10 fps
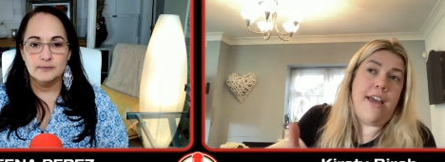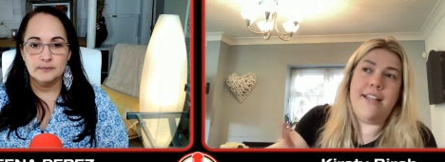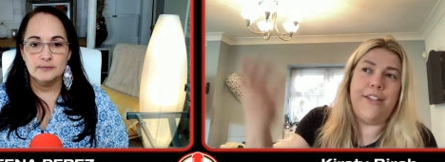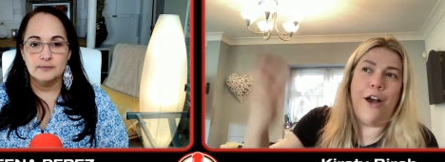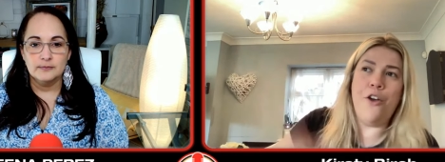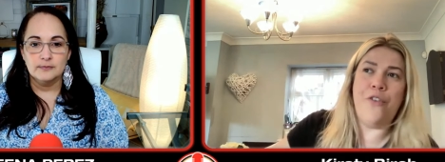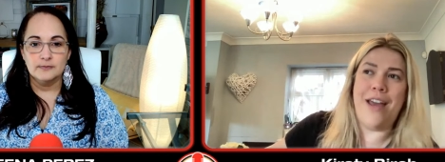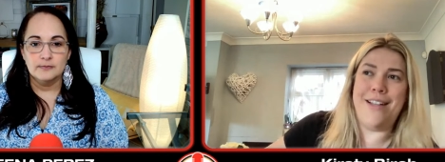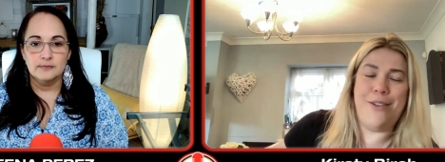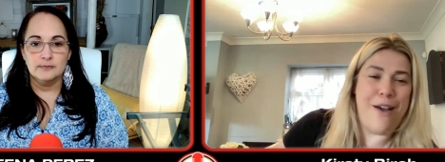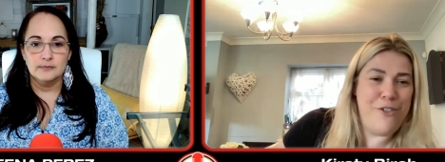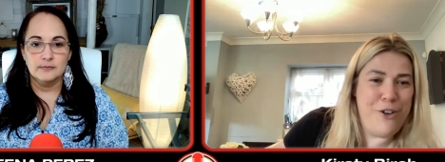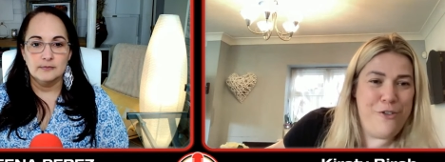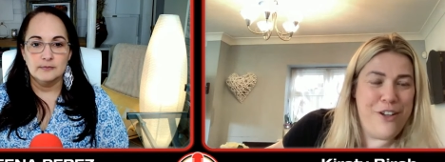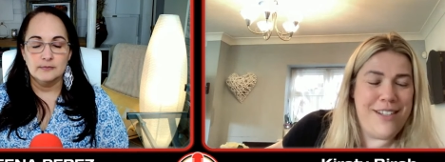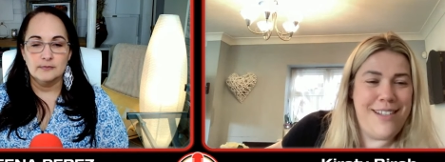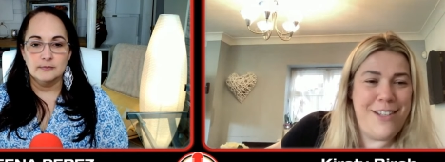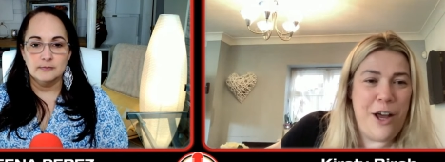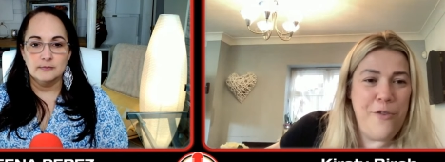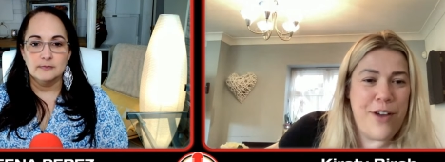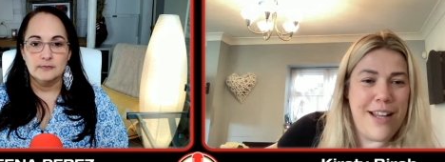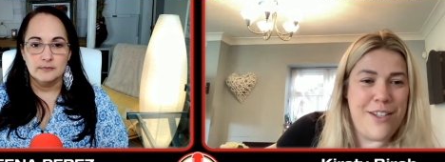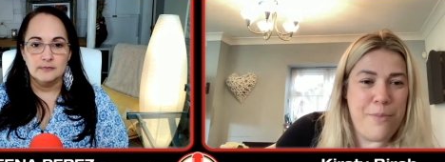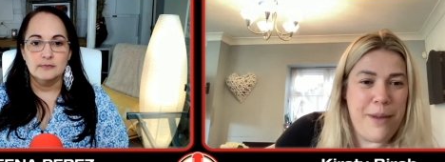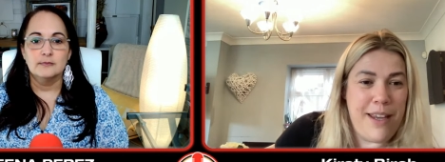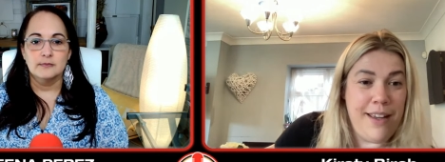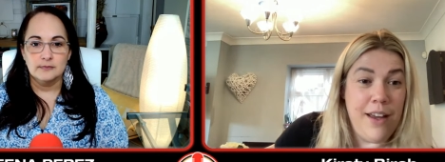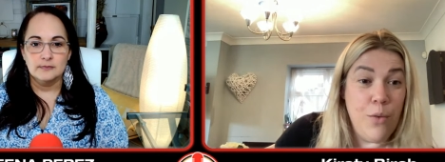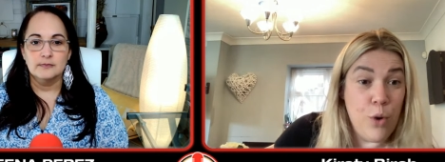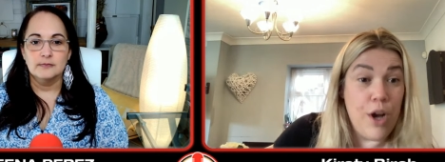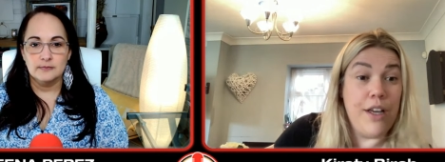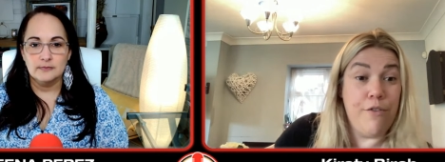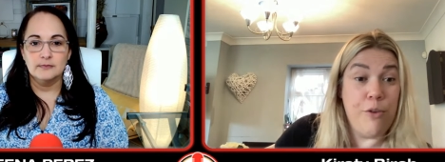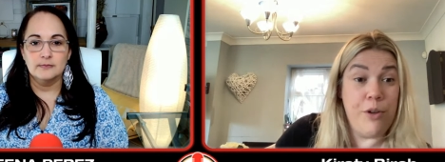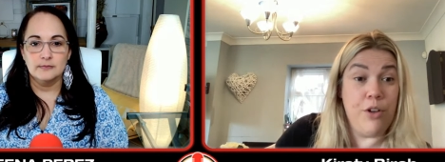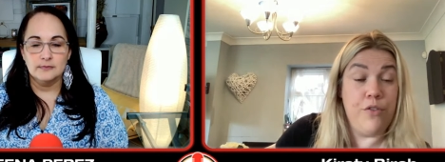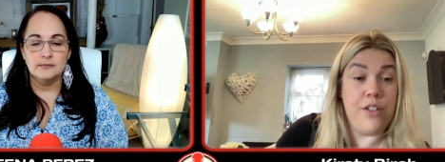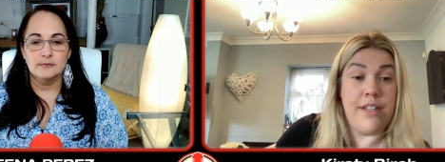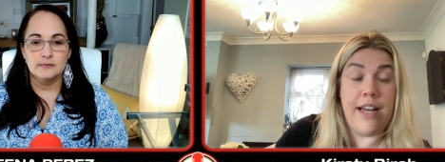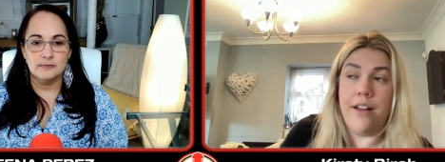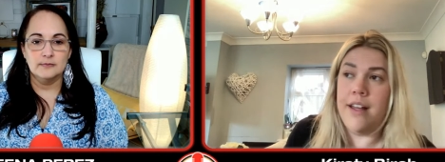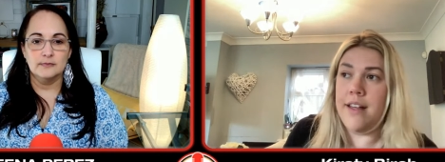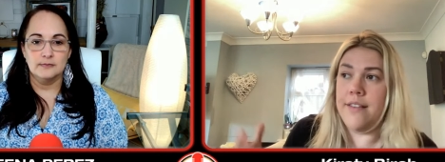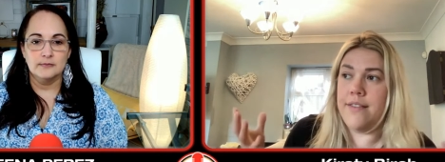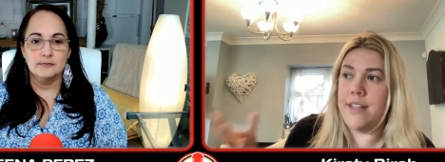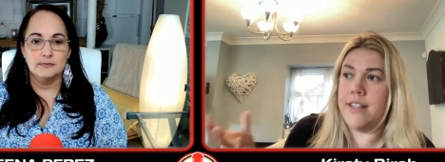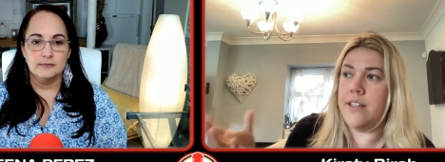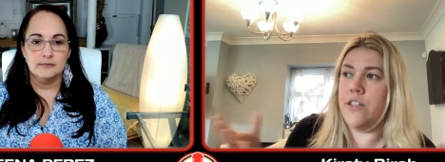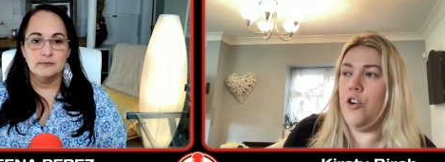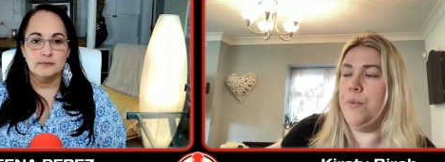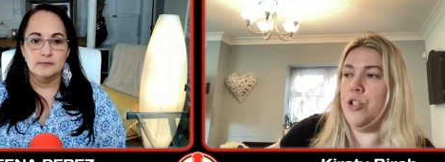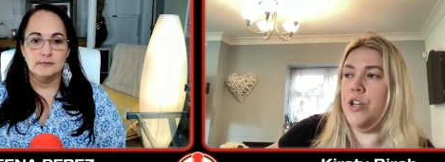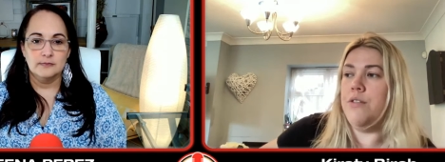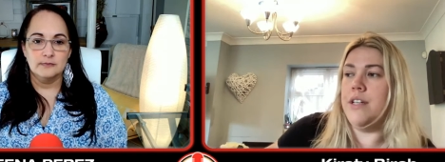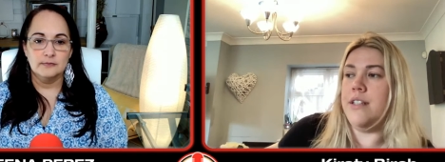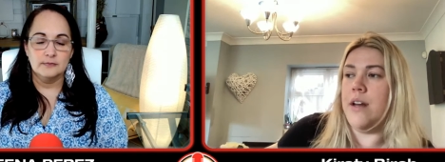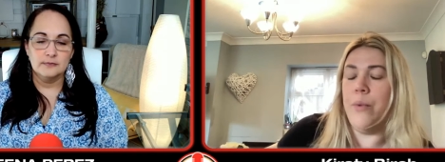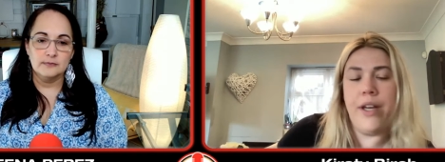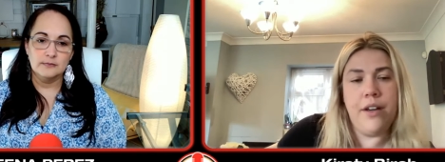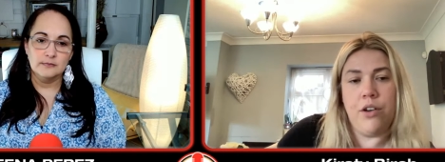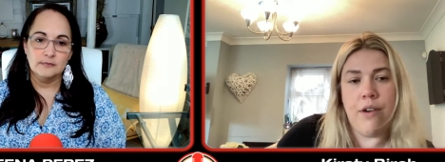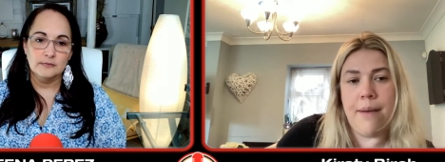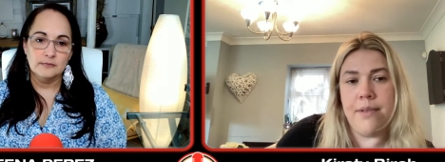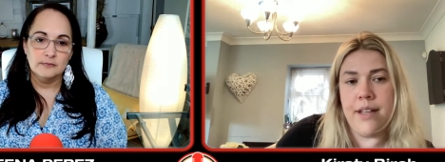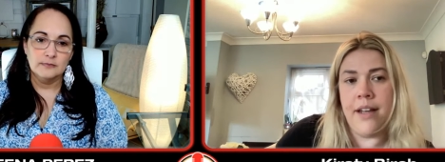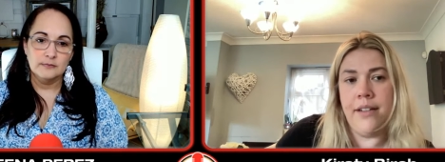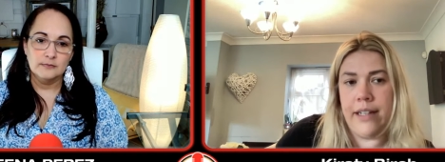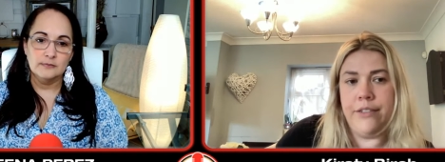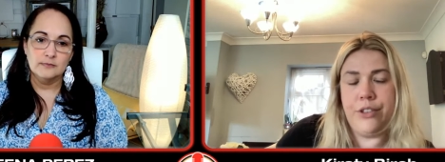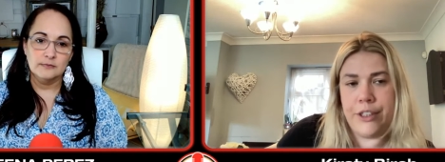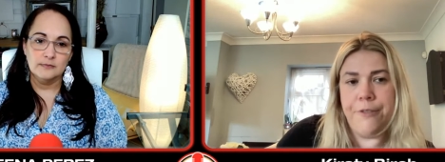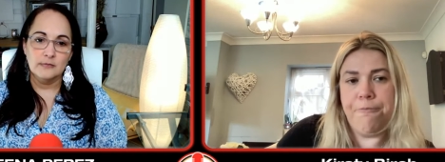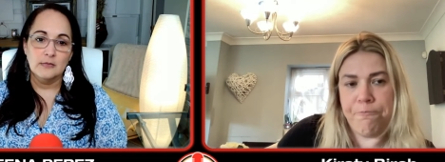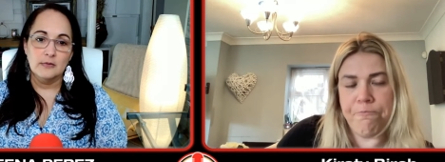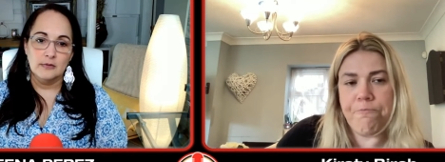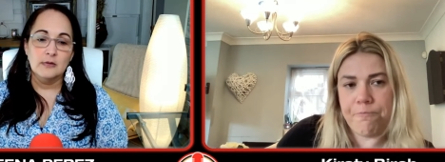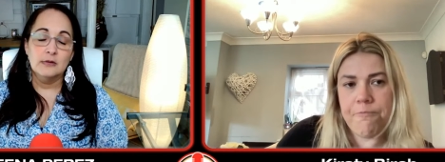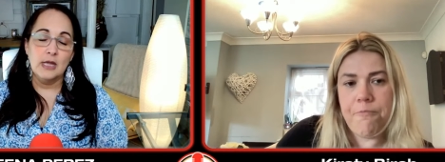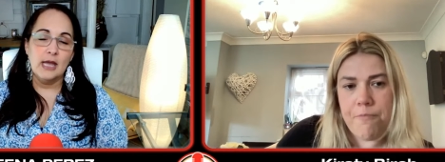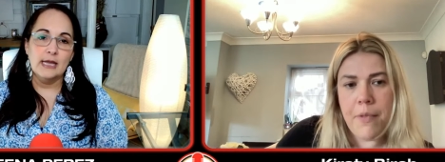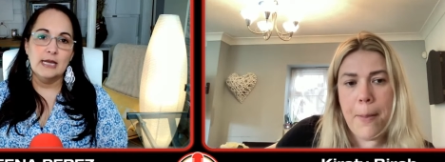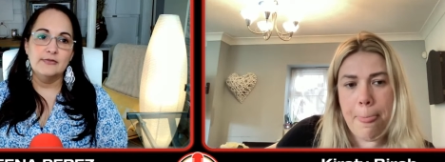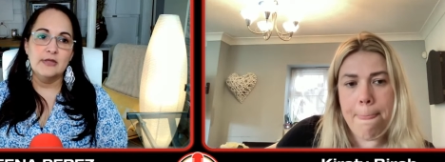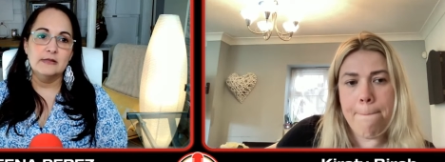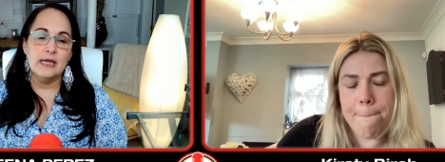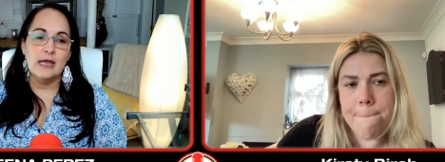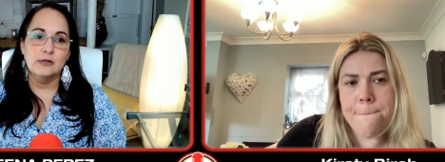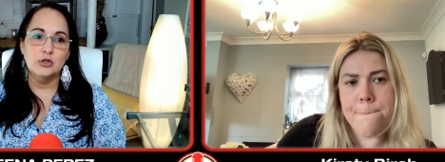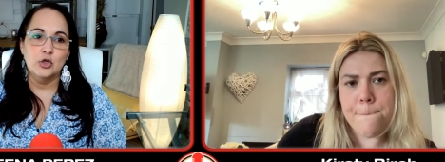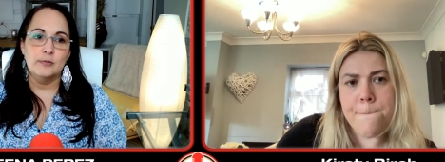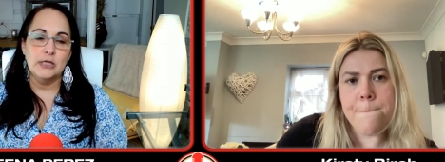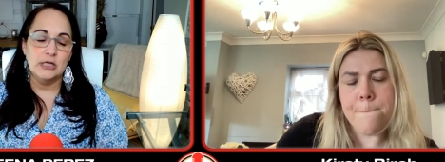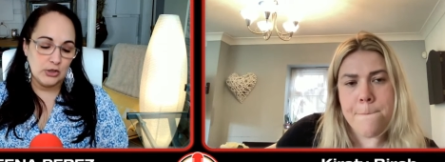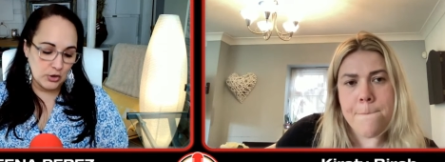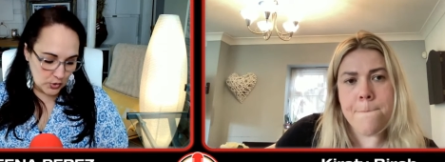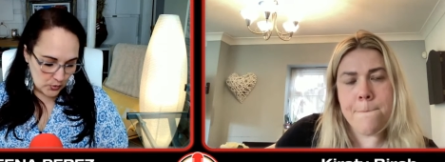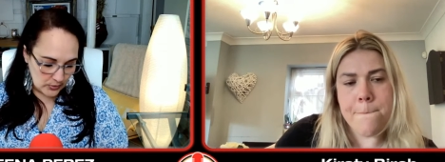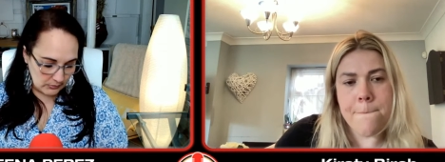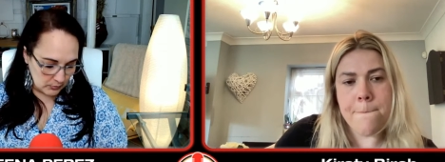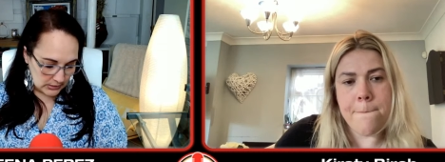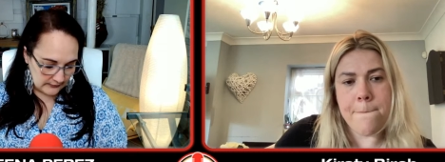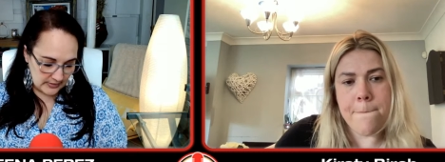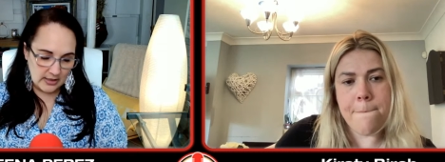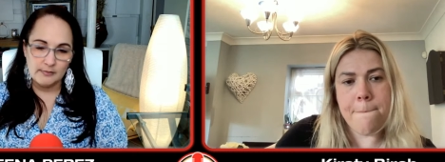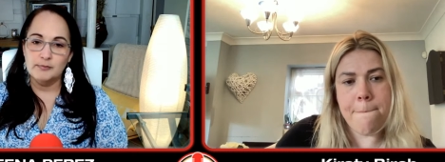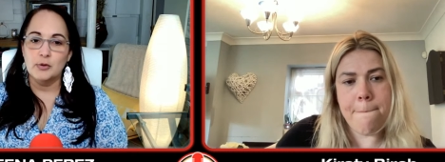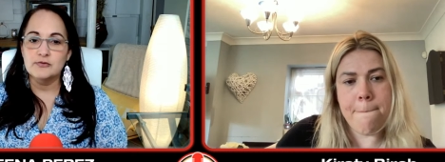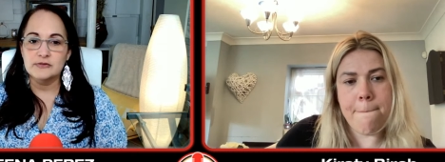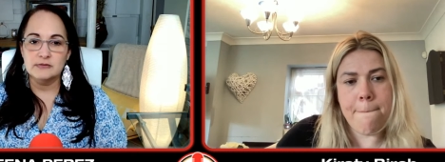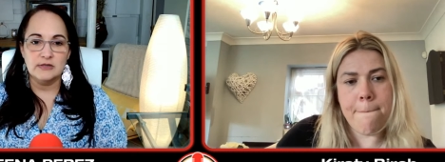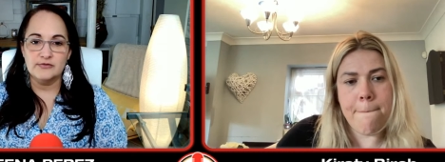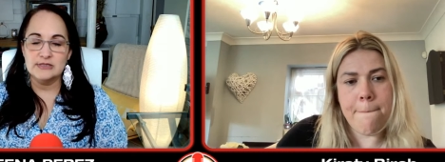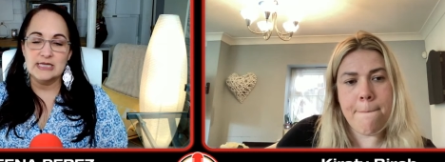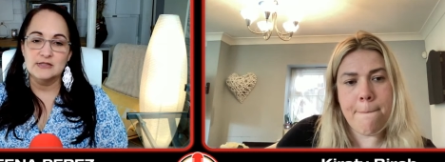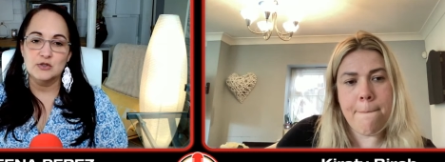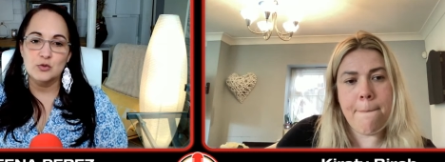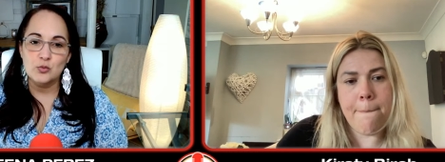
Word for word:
Speaker 1: it's an overhead to have an office it's an overhead to be working from an mm-hmm, office now mm-hmm. this is the opportunities that we
Speaker 2: can grab and take now so yeah, and I think that you know, me and you, we're we're living on both different sides of the